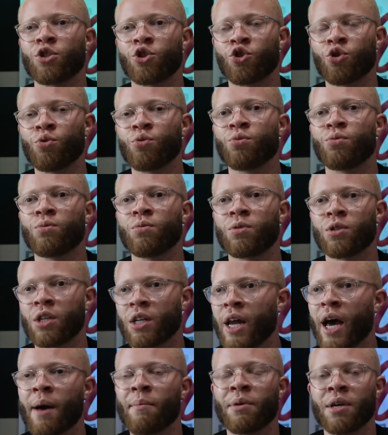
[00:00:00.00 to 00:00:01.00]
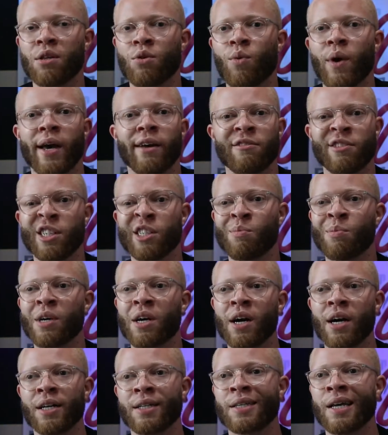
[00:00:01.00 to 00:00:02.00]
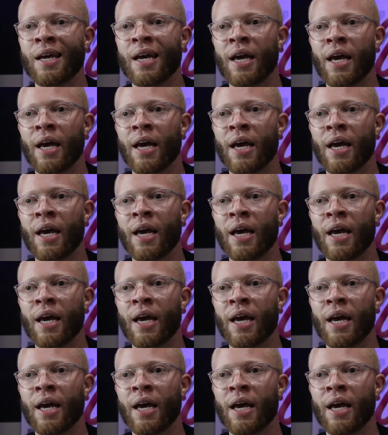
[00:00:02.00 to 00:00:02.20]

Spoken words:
soon to not be the wave just because